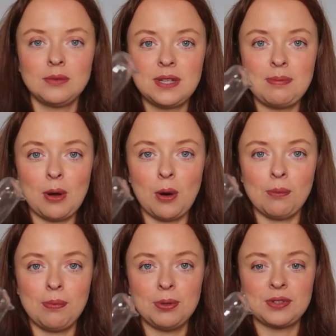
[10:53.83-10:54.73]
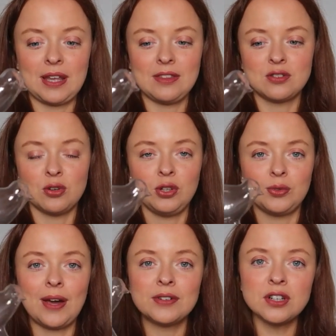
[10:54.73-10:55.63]
tip it up, put it in the soil.
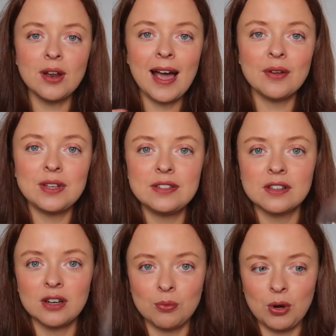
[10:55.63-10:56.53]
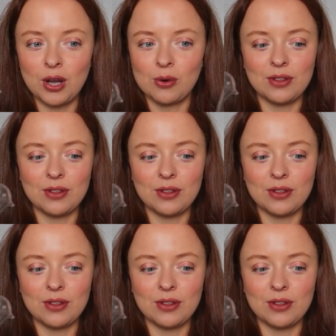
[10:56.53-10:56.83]
Now I don't know how these are going to work,